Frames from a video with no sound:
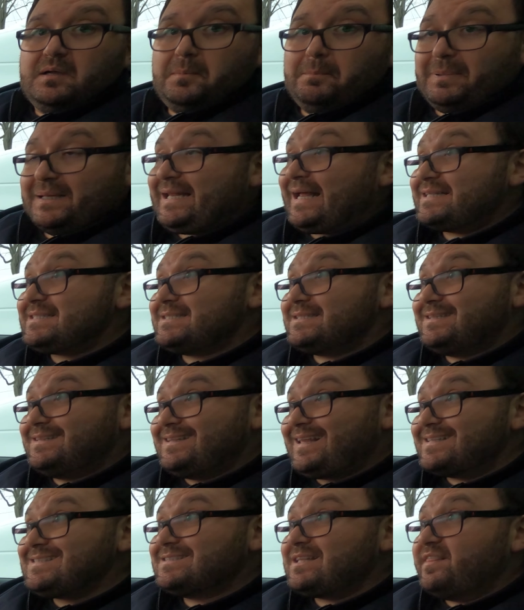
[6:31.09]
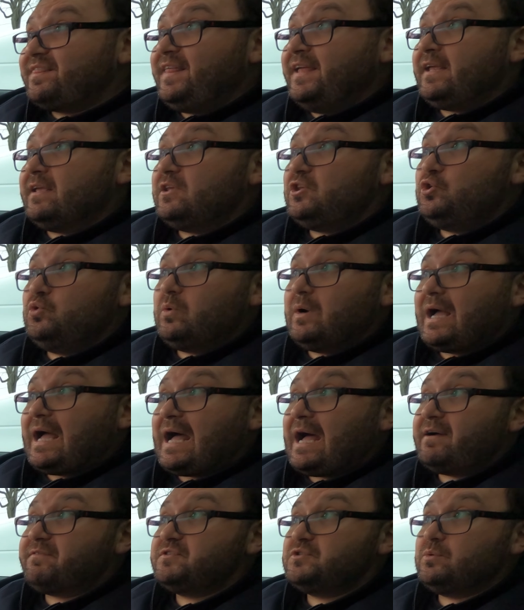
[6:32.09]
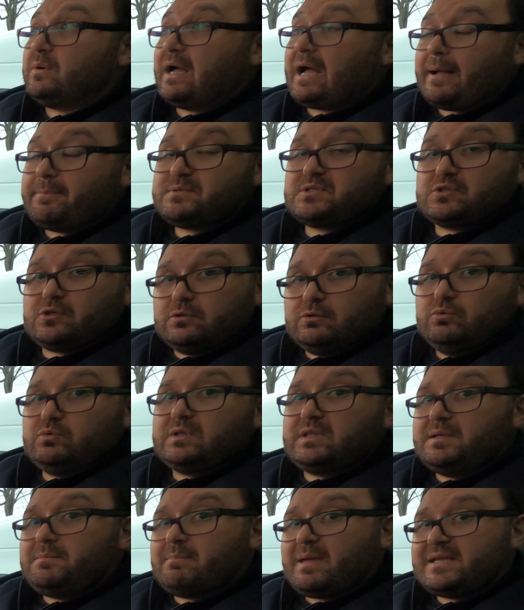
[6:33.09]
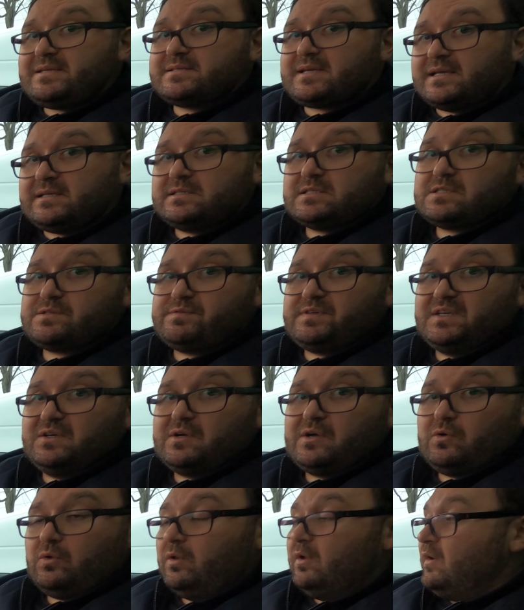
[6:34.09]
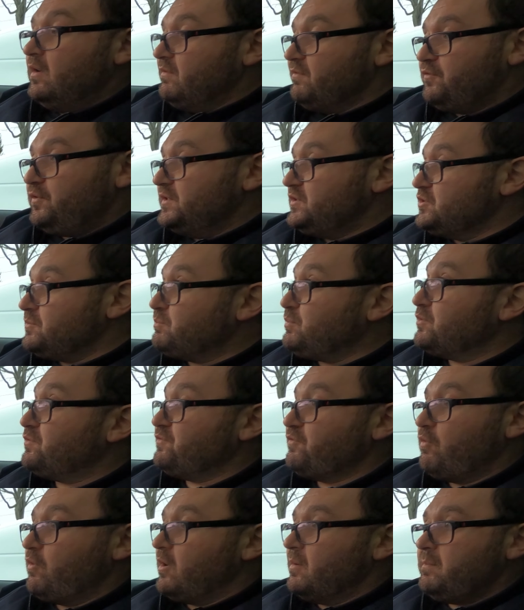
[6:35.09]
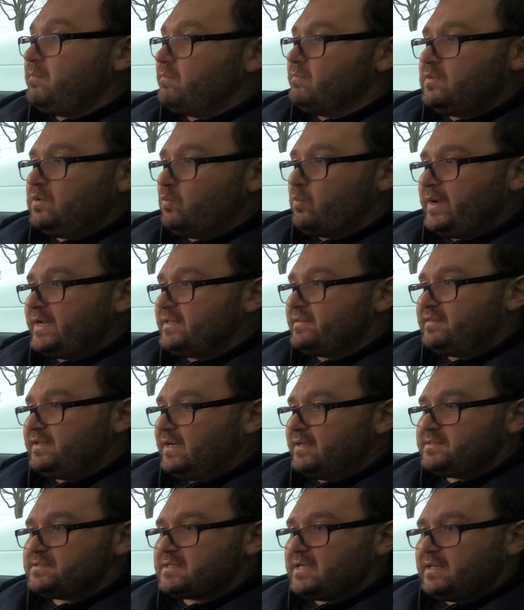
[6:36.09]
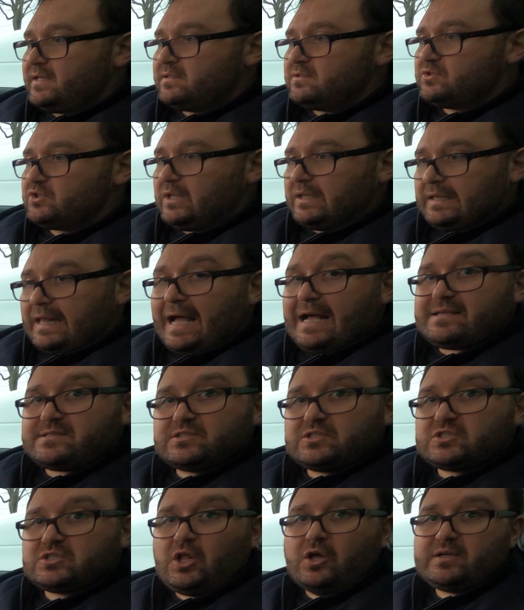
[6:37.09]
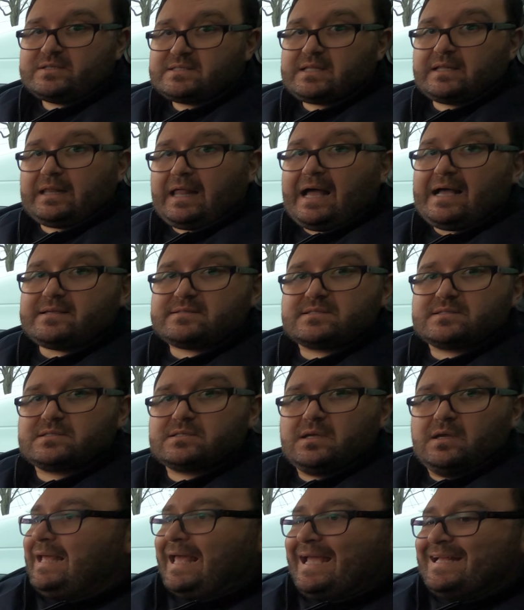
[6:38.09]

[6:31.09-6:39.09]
But that's the thing. You have to absolutely maintain this vehicle for it to perform the way it does and to last as long as it lasts.